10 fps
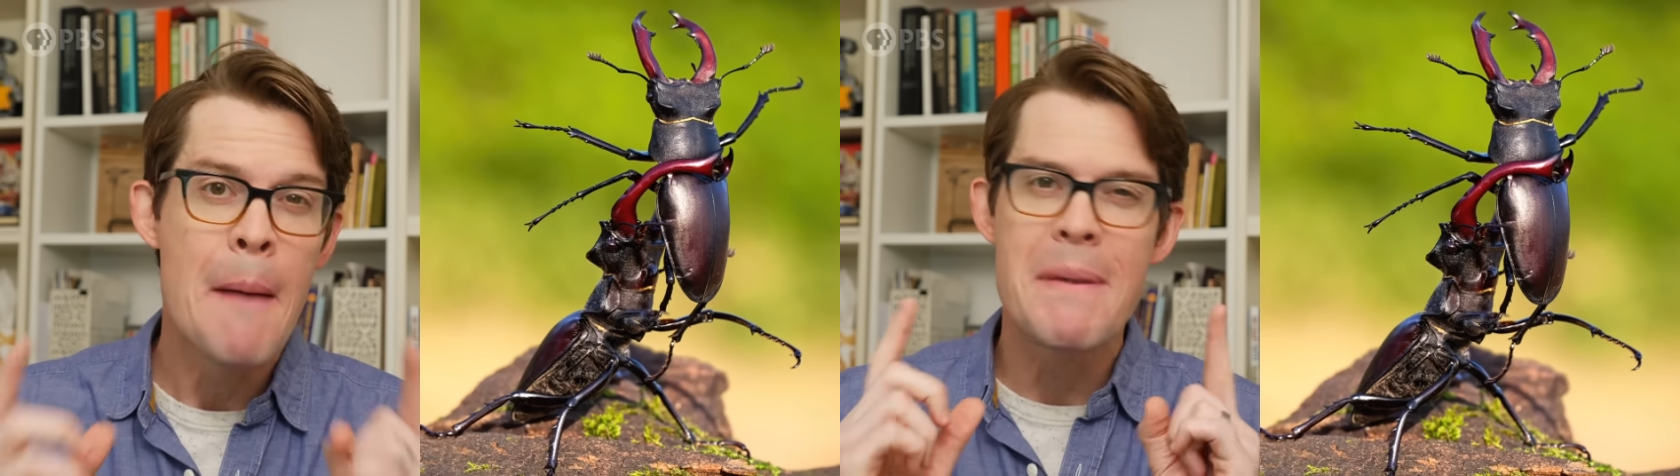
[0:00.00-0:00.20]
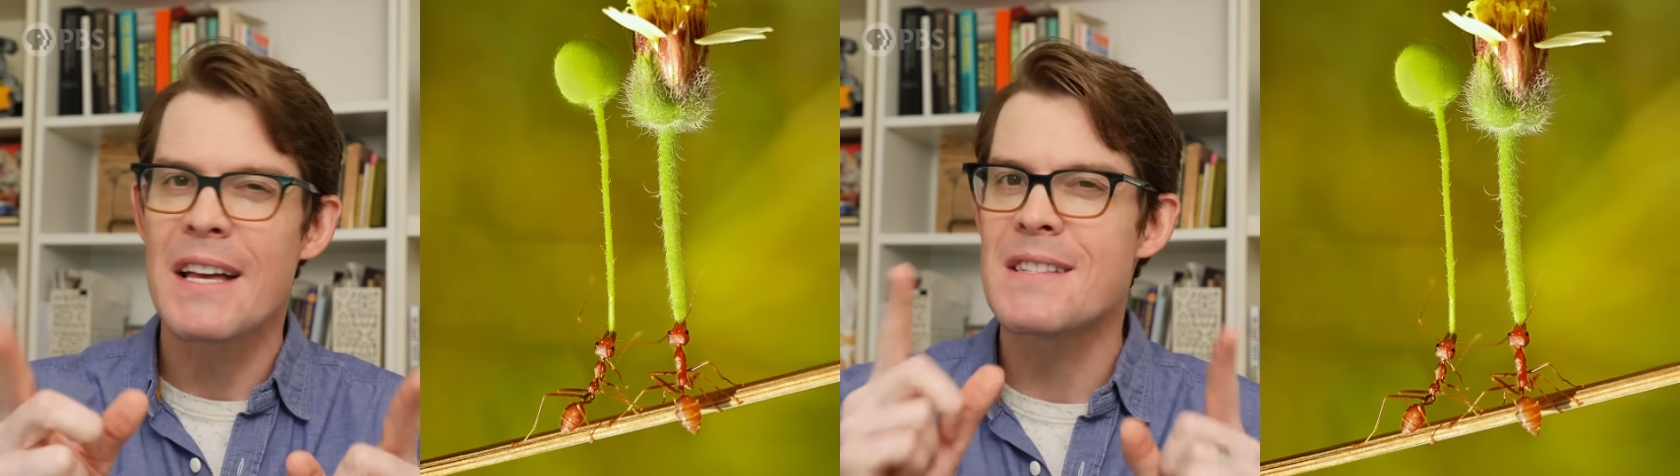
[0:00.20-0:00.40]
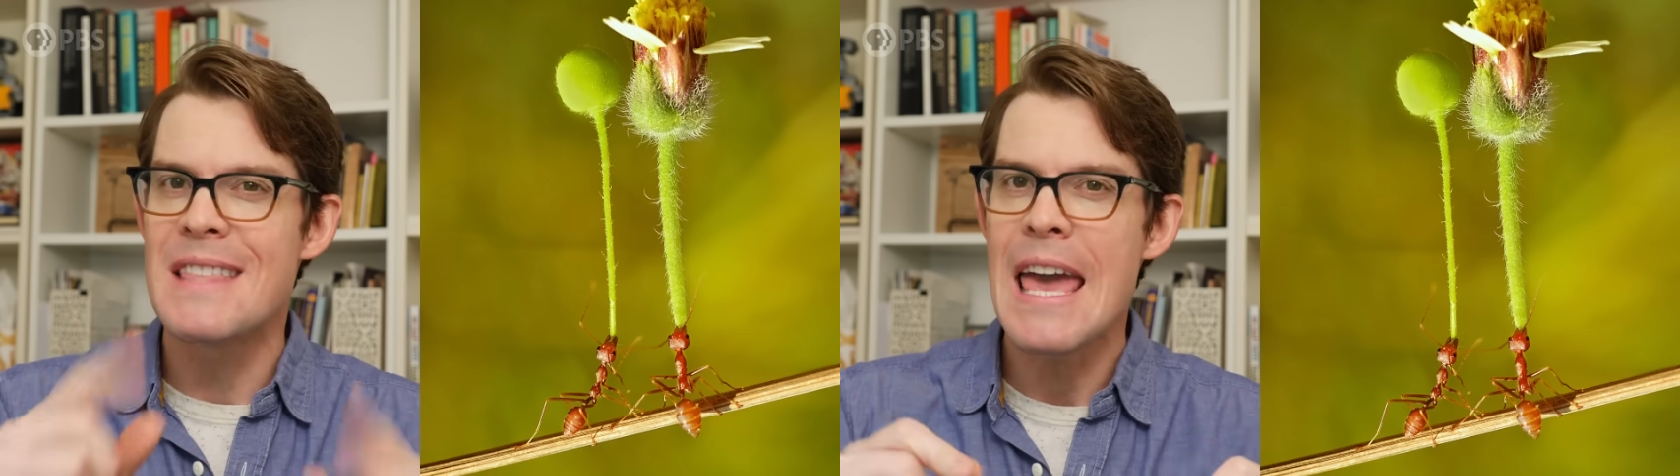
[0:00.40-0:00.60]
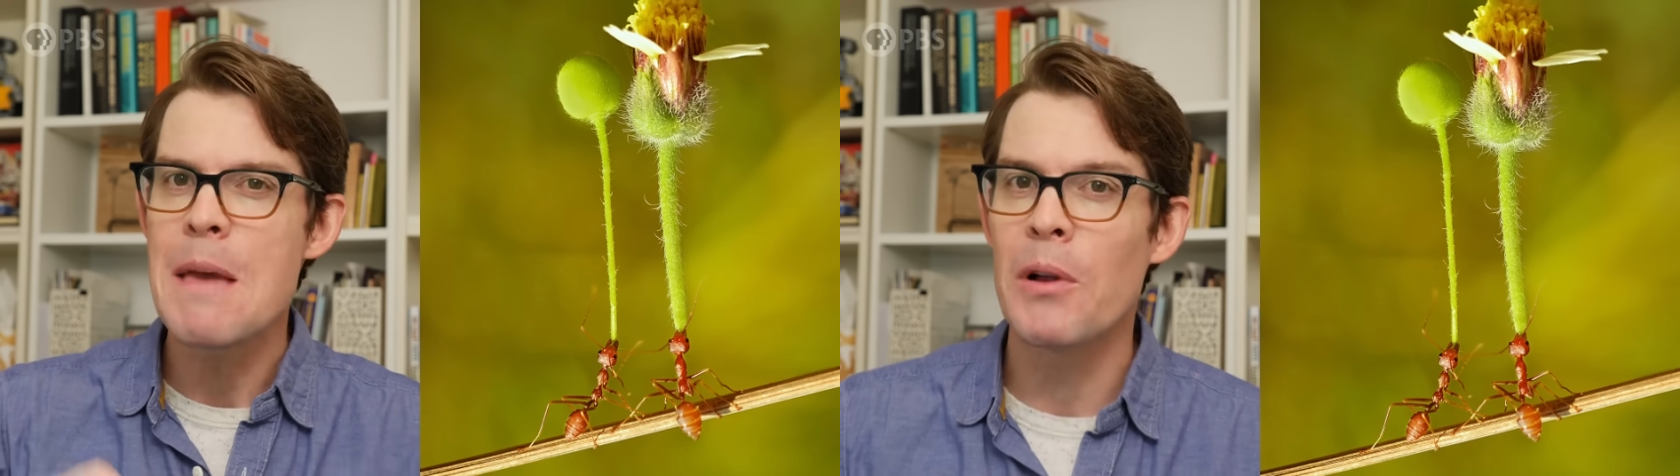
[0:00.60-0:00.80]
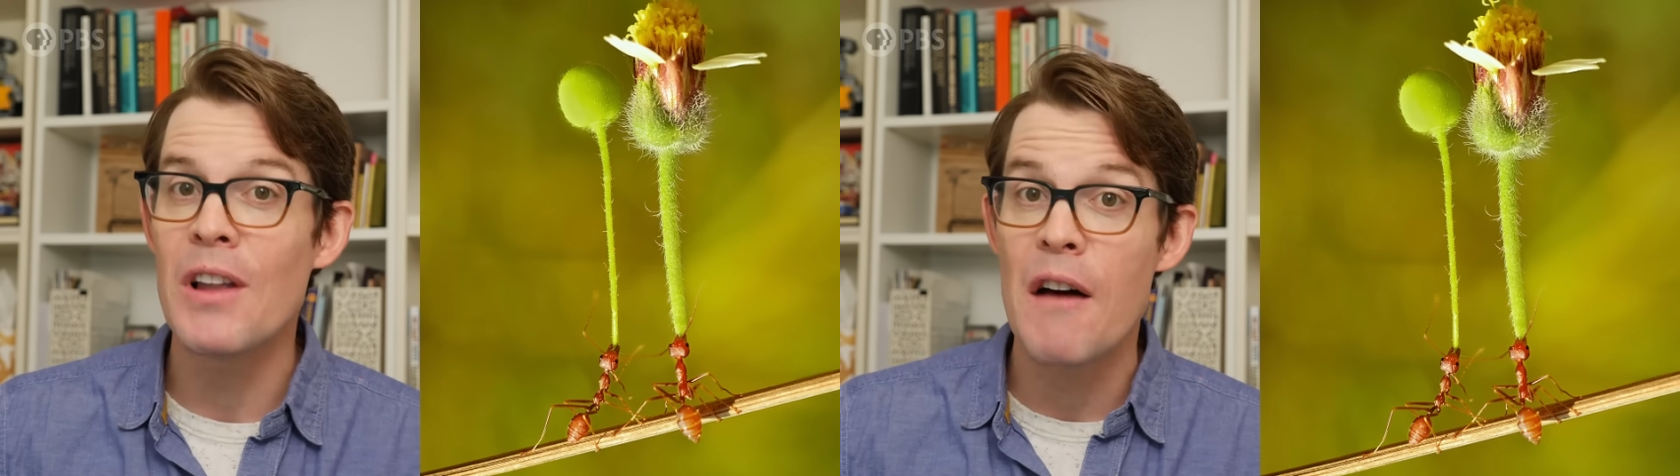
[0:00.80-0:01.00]
because
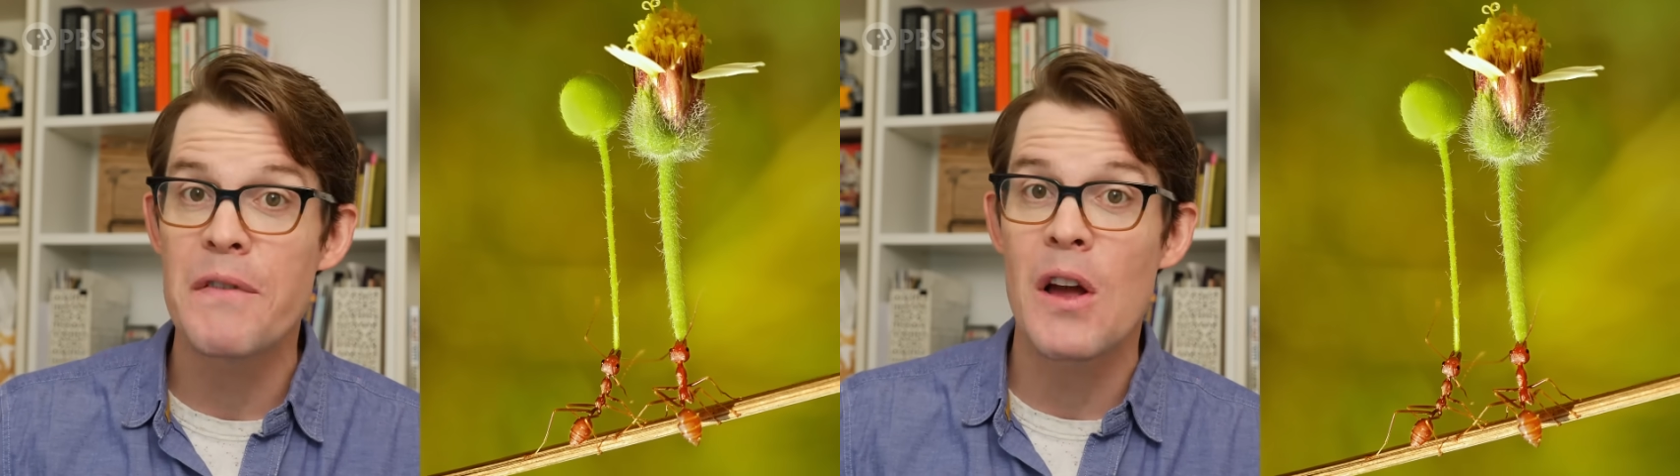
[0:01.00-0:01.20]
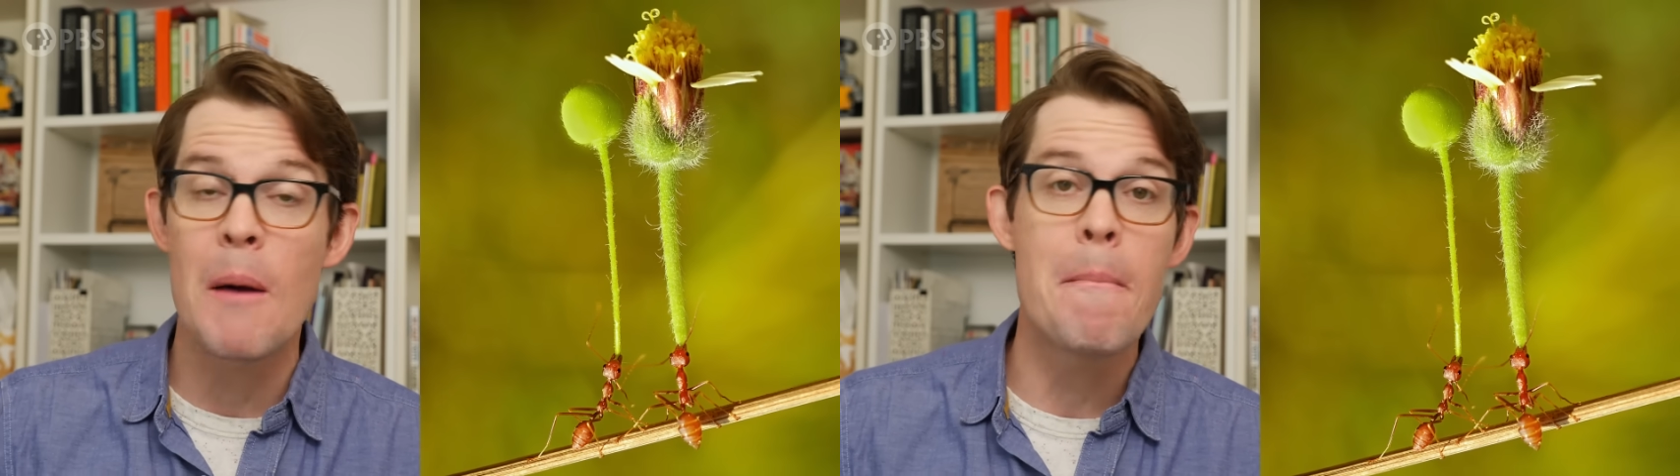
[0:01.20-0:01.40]
they pull off their